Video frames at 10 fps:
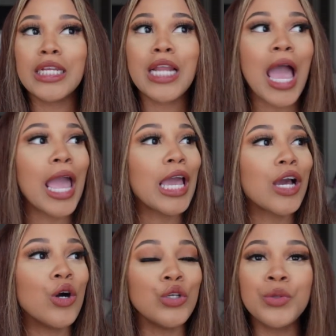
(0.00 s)

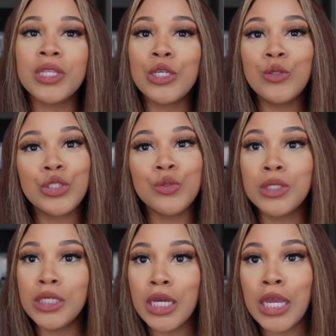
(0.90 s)
like, oh, you think you too
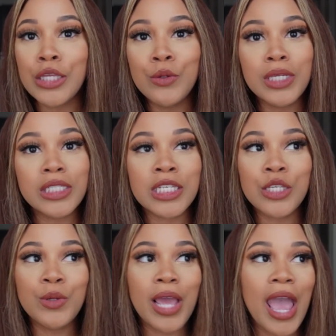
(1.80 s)
good, you this and
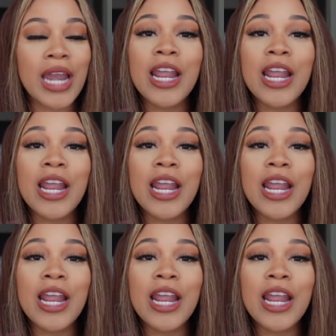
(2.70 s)
you that.